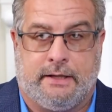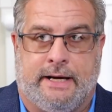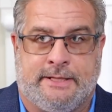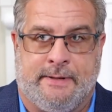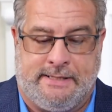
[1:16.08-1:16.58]

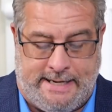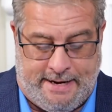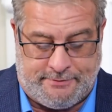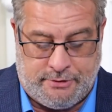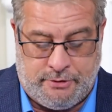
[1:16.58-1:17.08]
I spent the
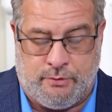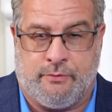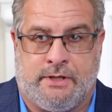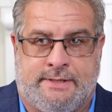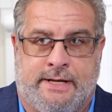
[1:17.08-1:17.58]
afternoon
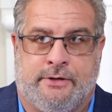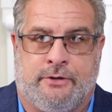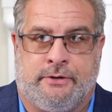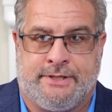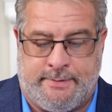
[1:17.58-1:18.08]
with the
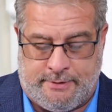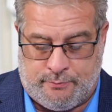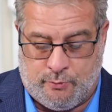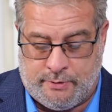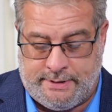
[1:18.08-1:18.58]
Senator Elizabeth
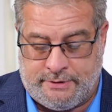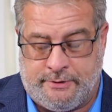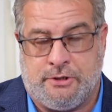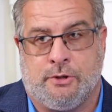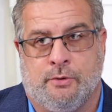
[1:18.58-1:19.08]
Warren as
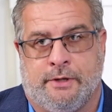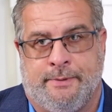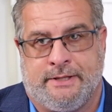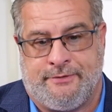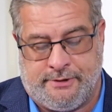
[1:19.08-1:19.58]
we toured
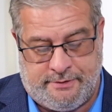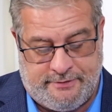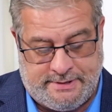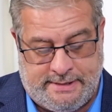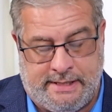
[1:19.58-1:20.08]
Pittsfield,
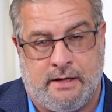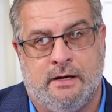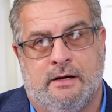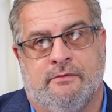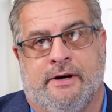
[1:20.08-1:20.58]
visiting
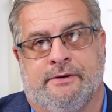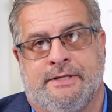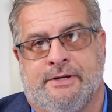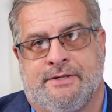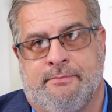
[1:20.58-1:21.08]

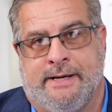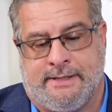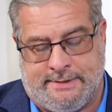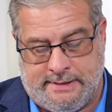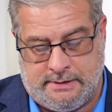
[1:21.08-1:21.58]
Volunteers in
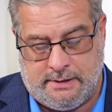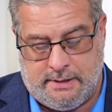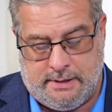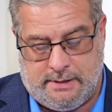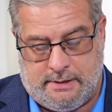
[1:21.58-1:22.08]
Medicine,
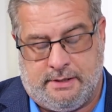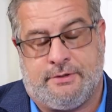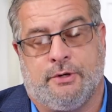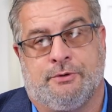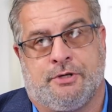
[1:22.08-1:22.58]
the
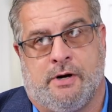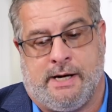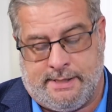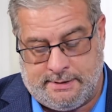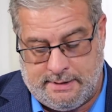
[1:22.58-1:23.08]
Soldier
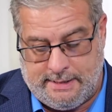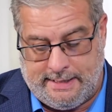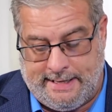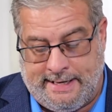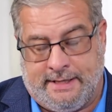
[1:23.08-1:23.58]
On,
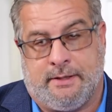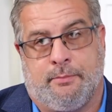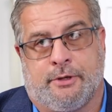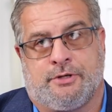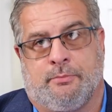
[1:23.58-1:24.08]
and the
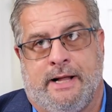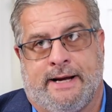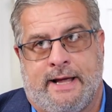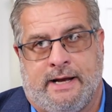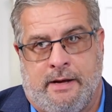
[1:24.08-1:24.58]
Berkshire
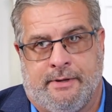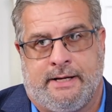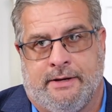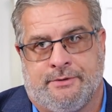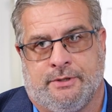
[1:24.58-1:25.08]
Black Economic
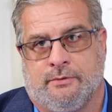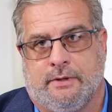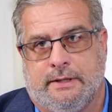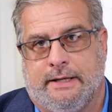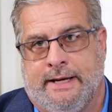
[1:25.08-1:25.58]

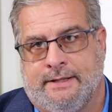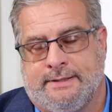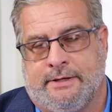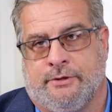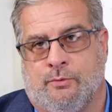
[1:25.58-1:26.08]
Council. And
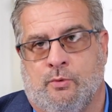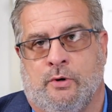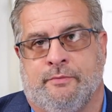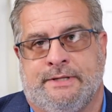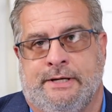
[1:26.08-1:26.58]
Senator
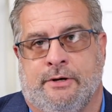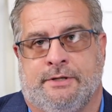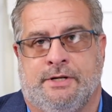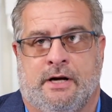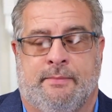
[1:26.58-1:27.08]
Warren was here
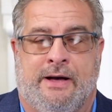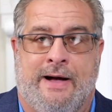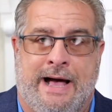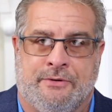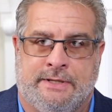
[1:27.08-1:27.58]
to talk about
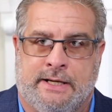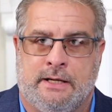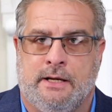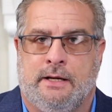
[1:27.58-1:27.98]
housing,